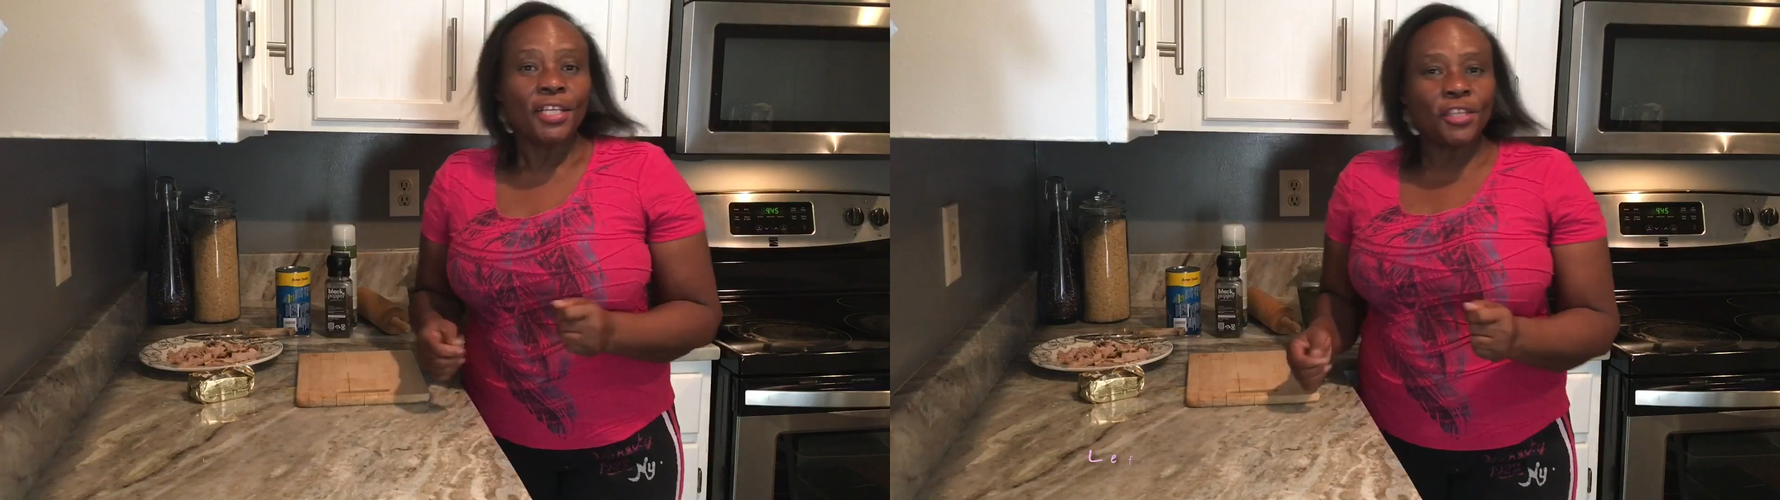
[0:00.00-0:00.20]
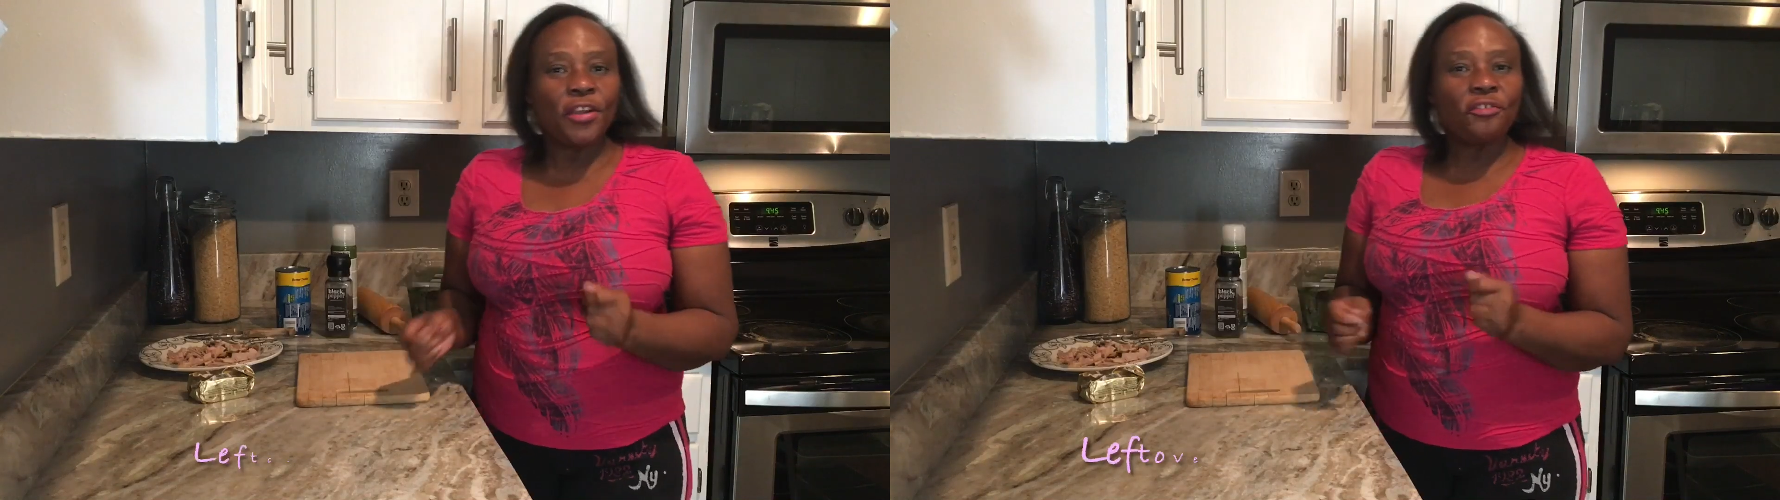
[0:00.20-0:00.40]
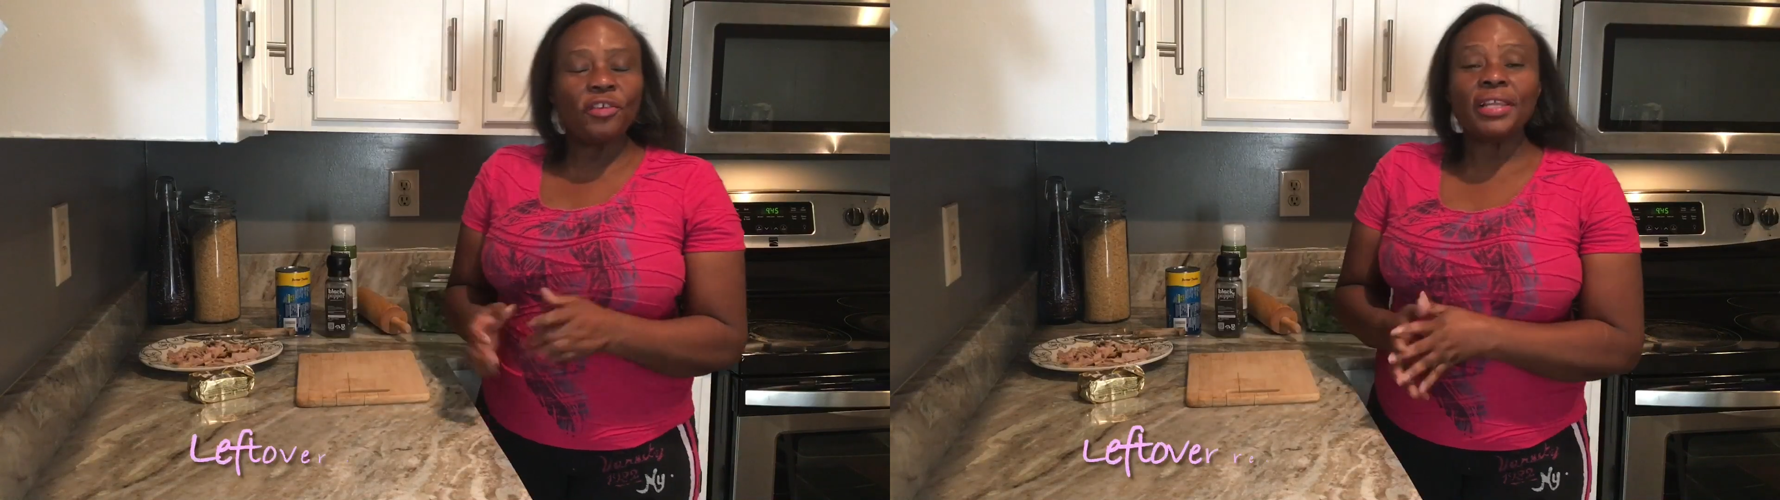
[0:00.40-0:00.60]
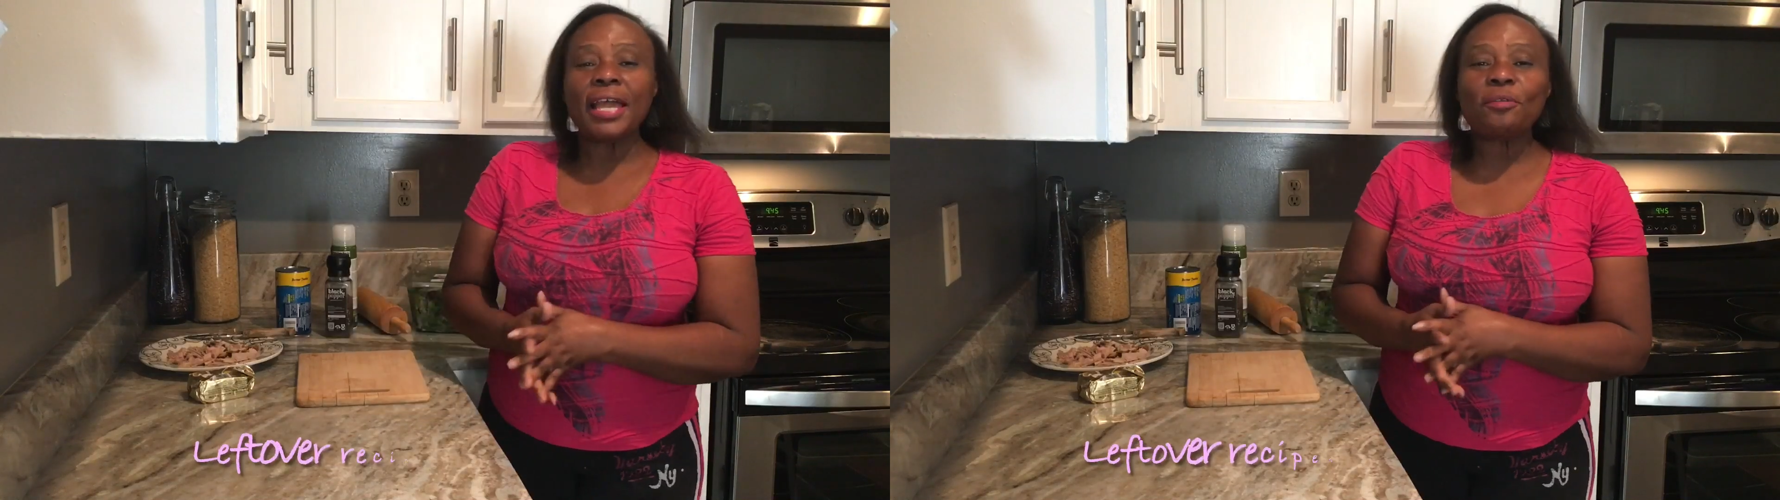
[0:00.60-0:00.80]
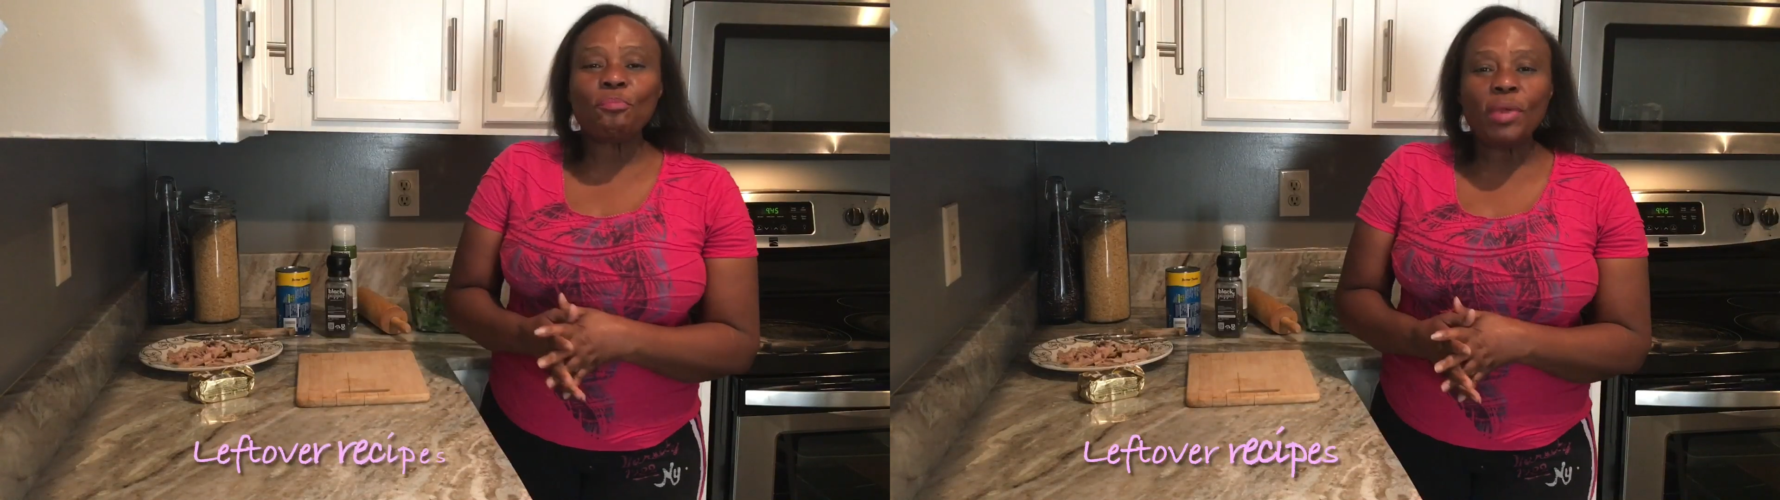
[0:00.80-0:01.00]
So if you're
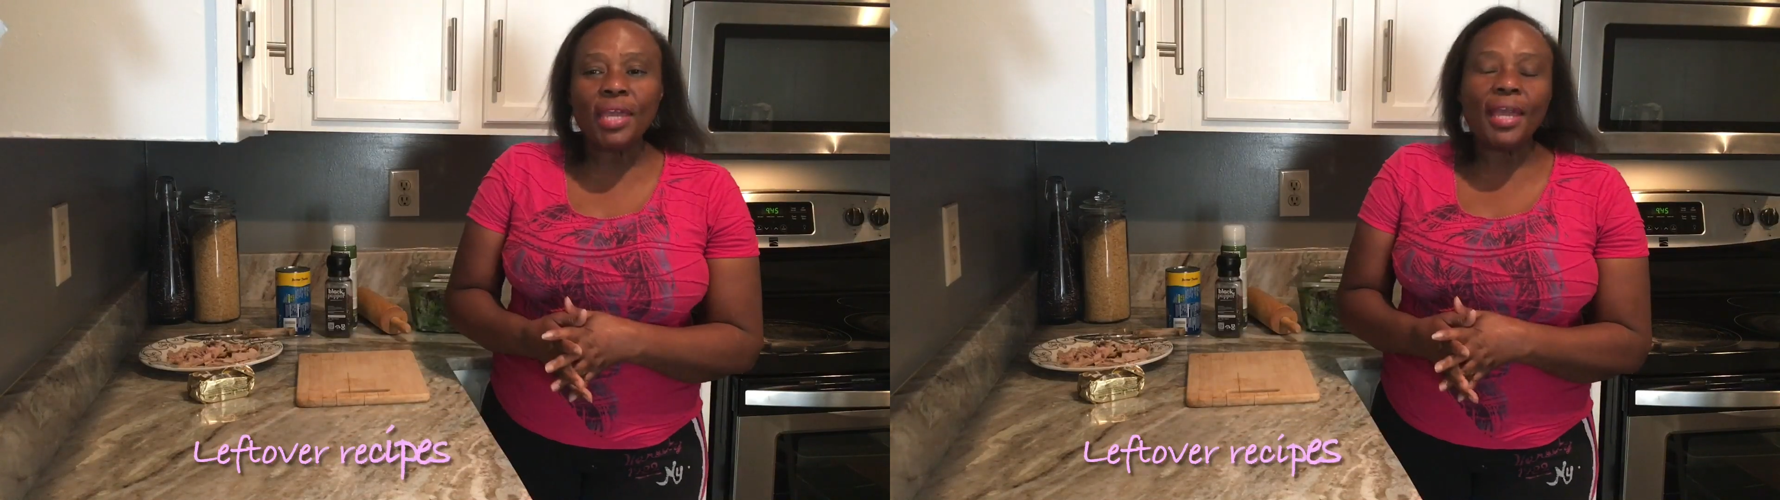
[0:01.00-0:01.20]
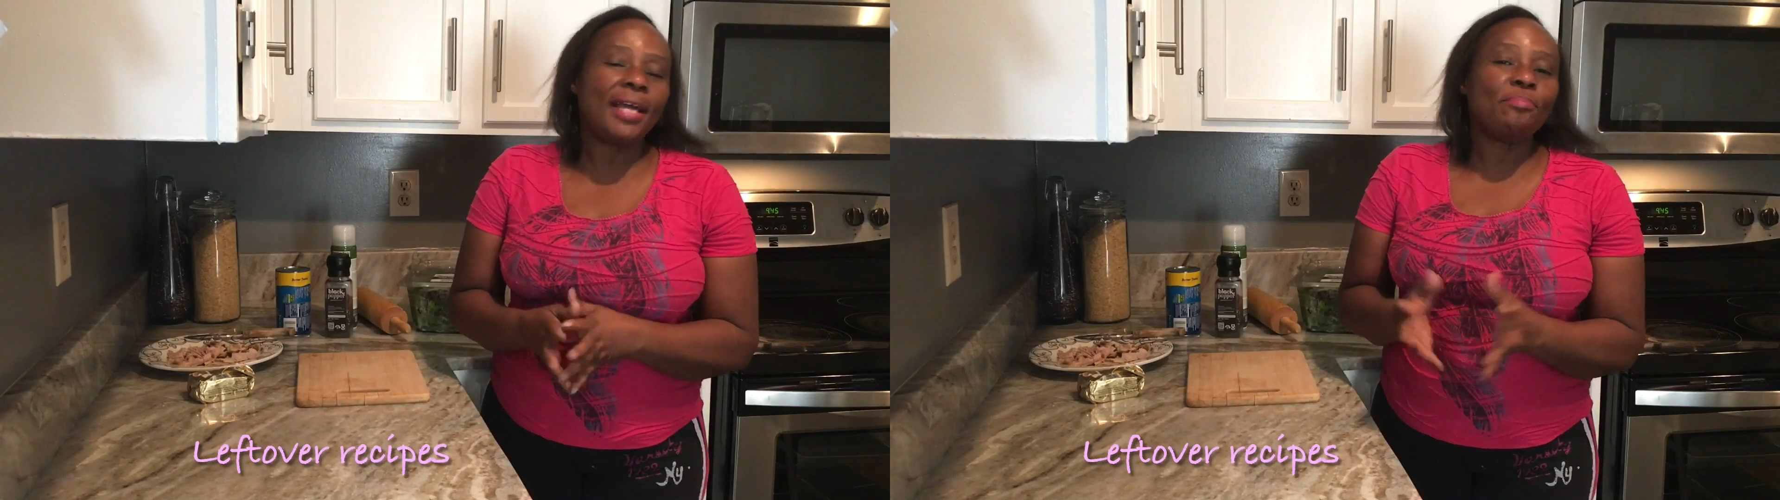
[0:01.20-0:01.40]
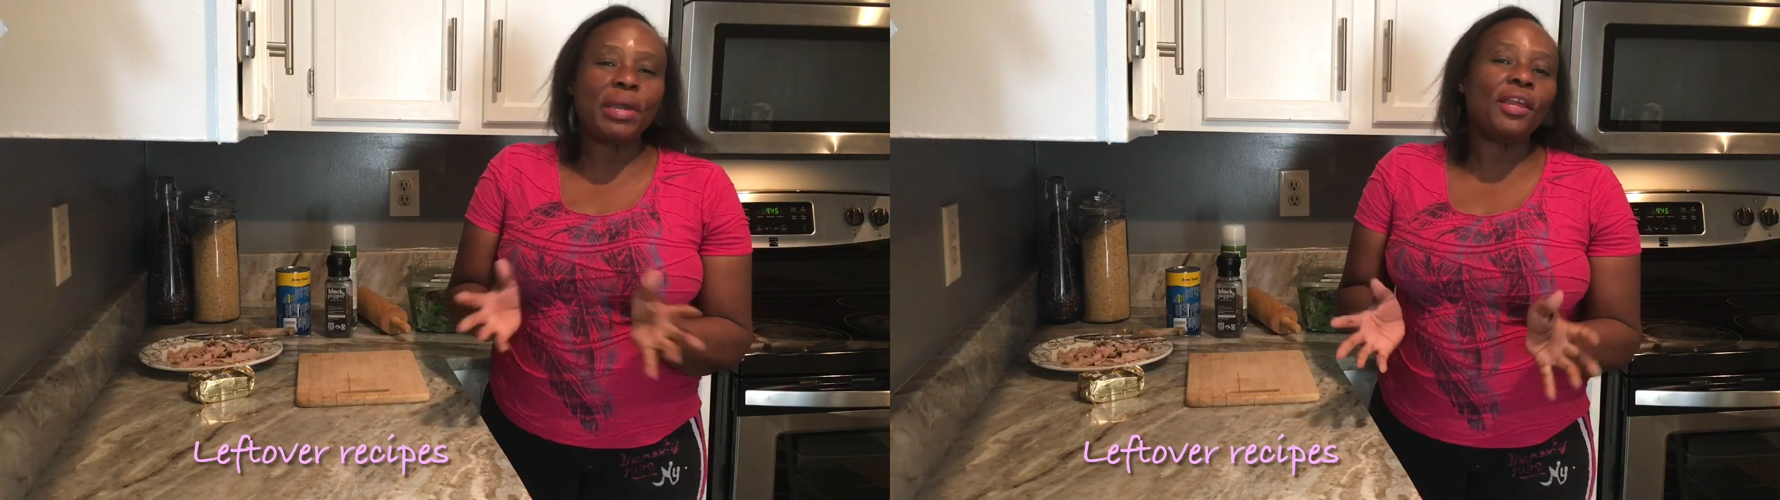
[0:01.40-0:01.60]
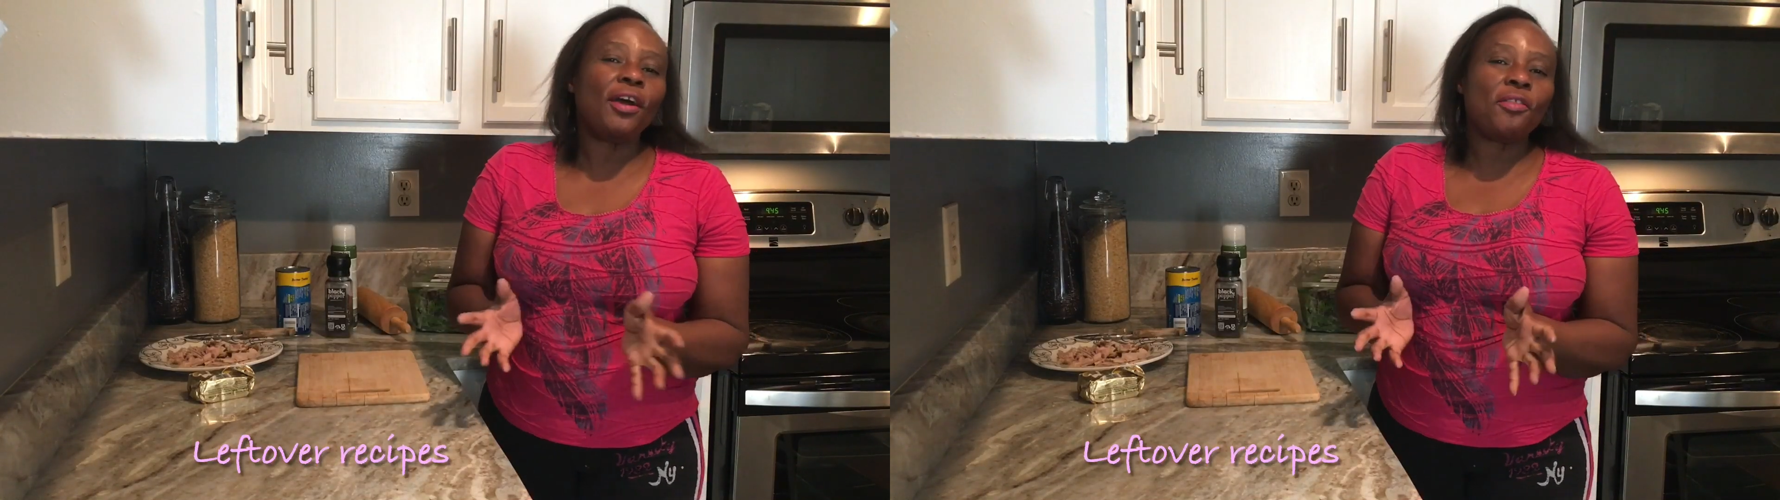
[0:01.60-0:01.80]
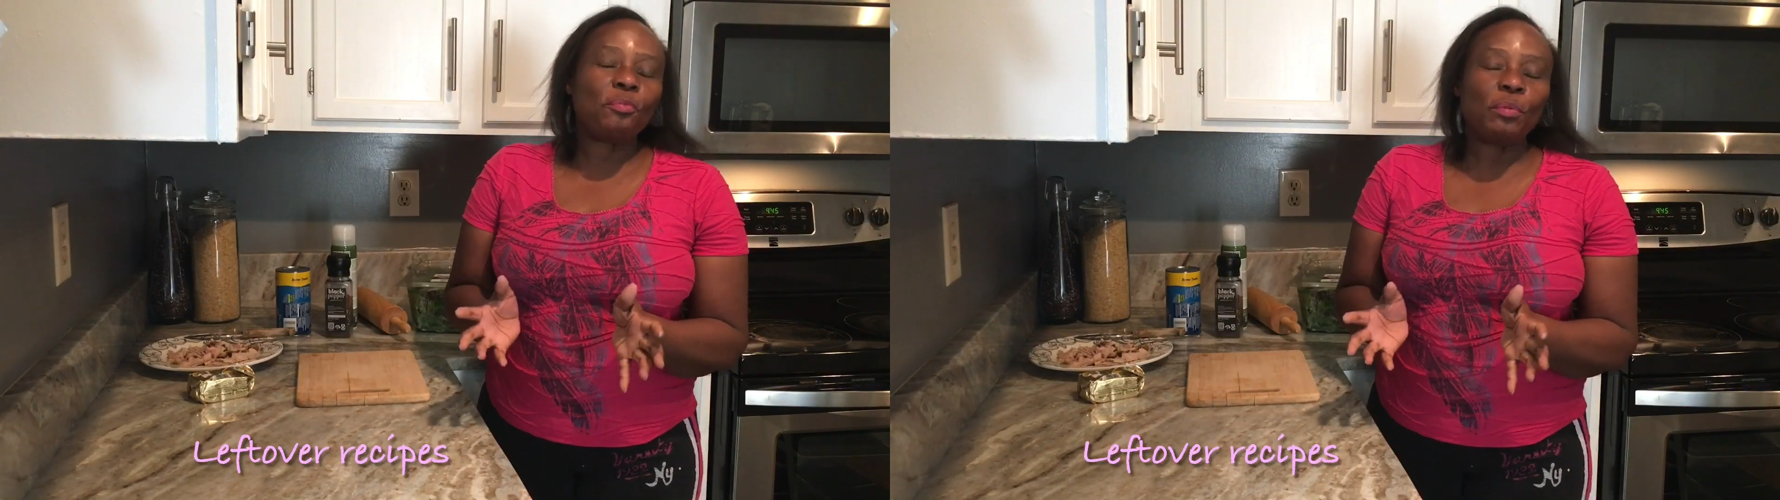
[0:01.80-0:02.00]
like me and many
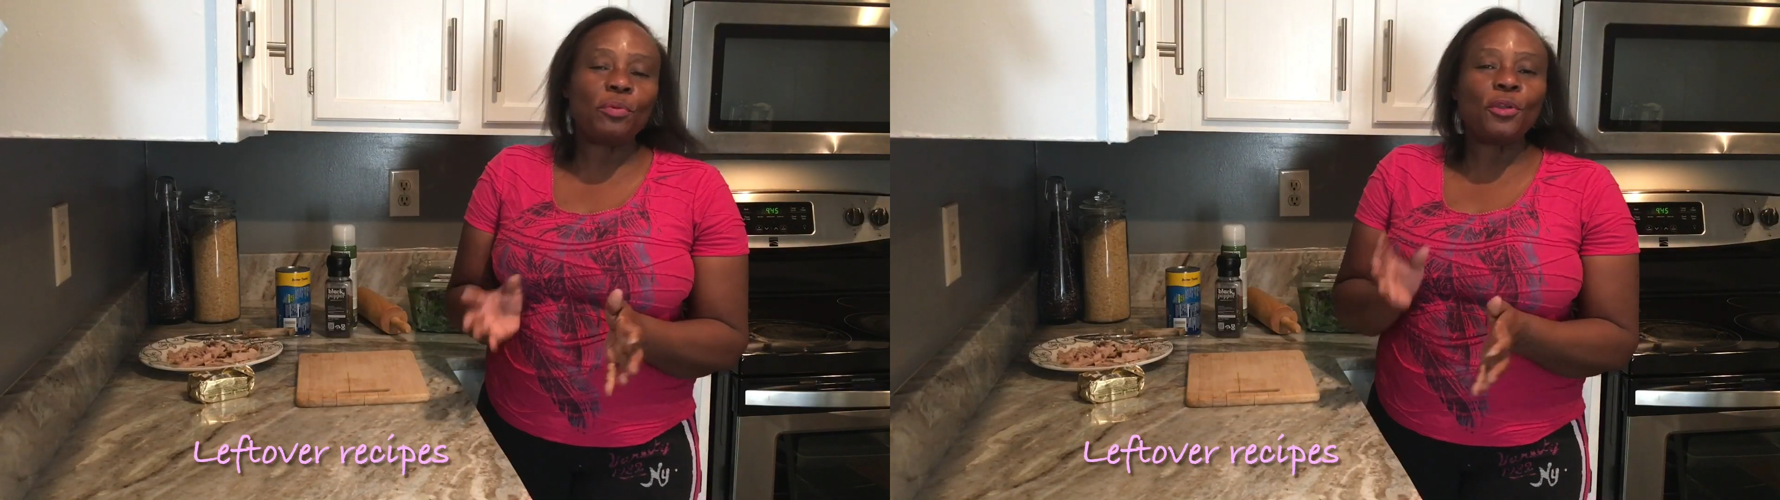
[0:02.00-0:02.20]
other people,